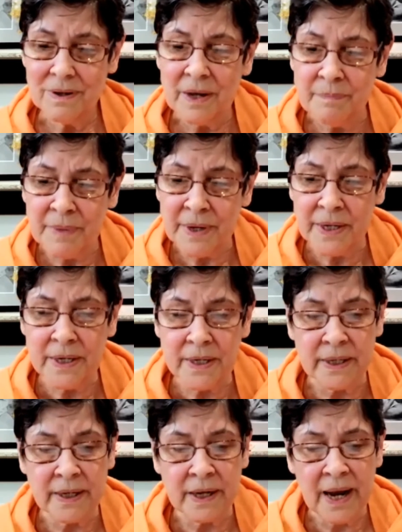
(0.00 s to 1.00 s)

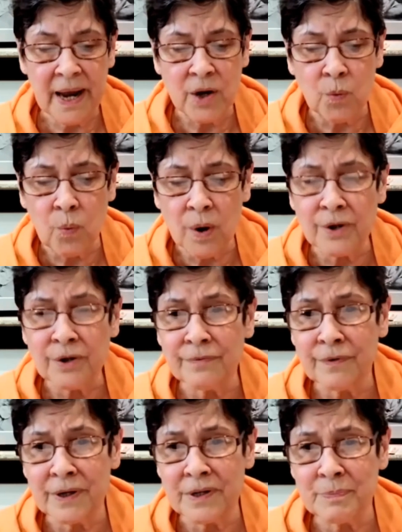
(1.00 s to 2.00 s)
Immediately, I had a
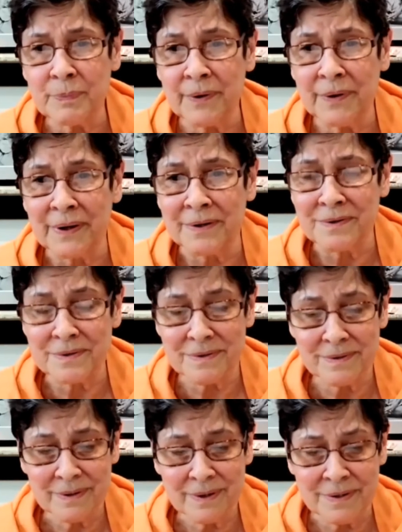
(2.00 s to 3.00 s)
wonderful experience,
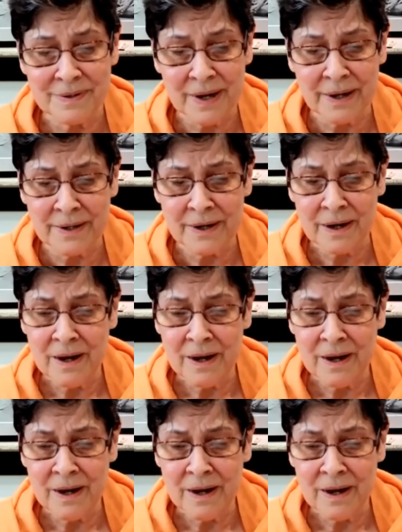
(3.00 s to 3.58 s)
he said.